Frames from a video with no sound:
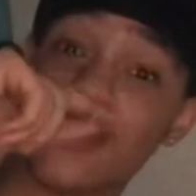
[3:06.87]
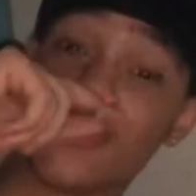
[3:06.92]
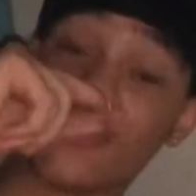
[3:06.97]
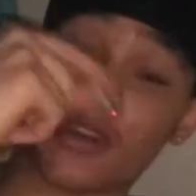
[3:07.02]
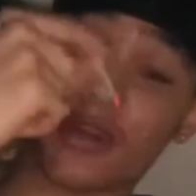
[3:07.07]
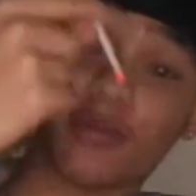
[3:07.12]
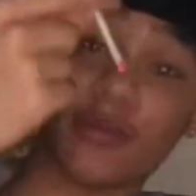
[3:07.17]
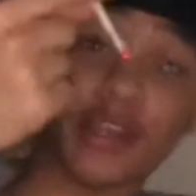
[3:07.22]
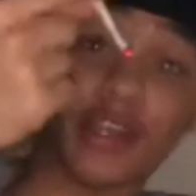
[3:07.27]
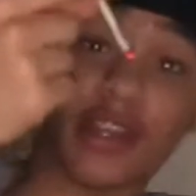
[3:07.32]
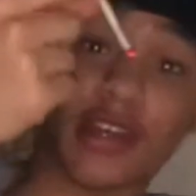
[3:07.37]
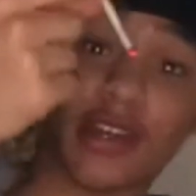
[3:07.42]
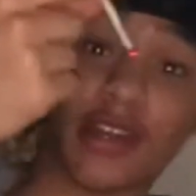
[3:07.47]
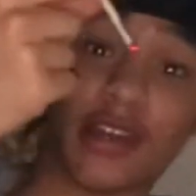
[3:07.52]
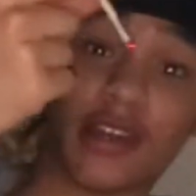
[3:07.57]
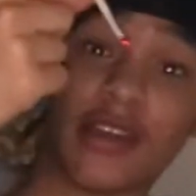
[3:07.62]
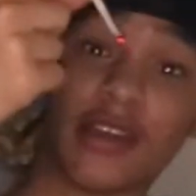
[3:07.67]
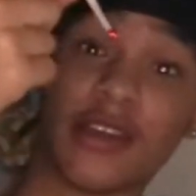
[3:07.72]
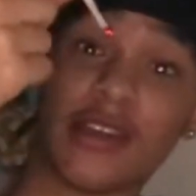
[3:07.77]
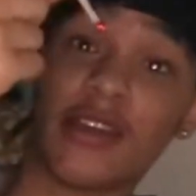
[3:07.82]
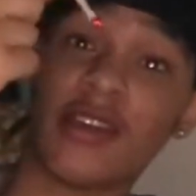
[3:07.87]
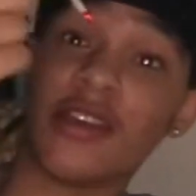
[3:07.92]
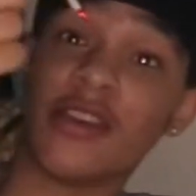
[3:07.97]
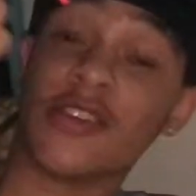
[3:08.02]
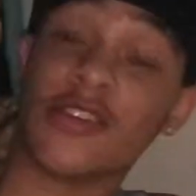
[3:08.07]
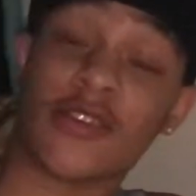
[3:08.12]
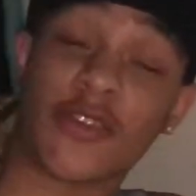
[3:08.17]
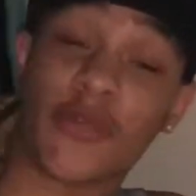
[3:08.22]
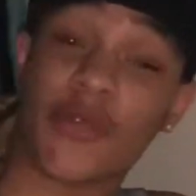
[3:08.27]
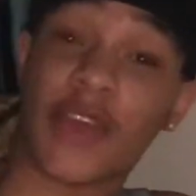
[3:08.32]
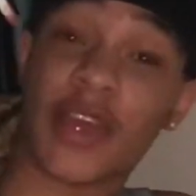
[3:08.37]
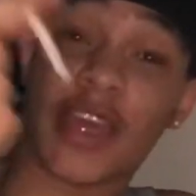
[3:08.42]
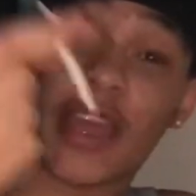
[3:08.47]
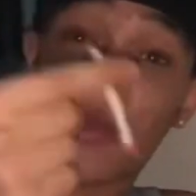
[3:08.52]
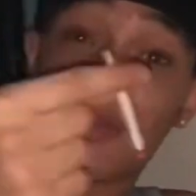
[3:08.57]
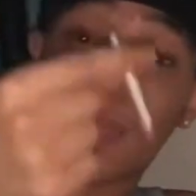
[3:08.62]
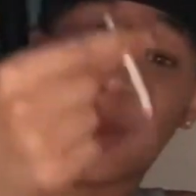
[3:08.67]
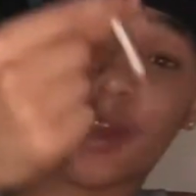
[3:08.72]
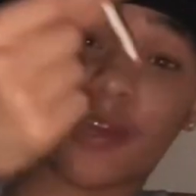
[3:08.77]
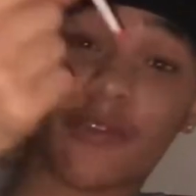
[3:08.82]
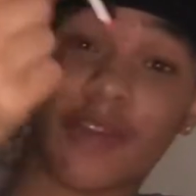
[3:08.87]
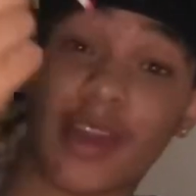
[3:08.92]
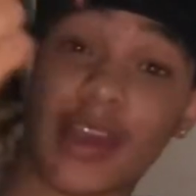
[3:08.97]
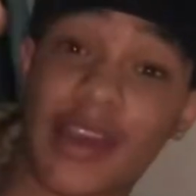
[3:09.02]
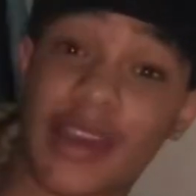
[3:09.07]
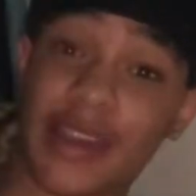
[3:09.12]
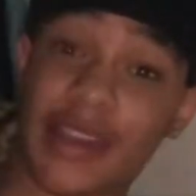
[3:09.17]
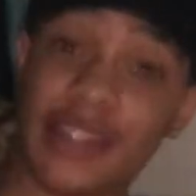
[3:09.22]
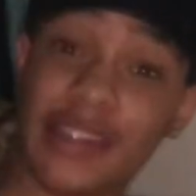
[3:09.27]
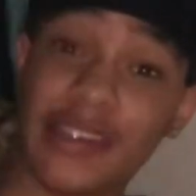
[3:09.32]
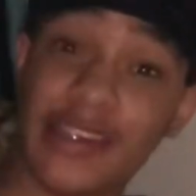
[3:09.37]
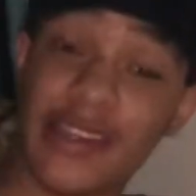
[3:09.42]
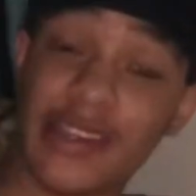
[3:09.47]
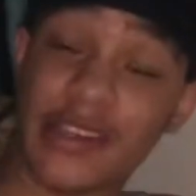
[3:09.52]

what I'm looking at. So if the camera not right and I just did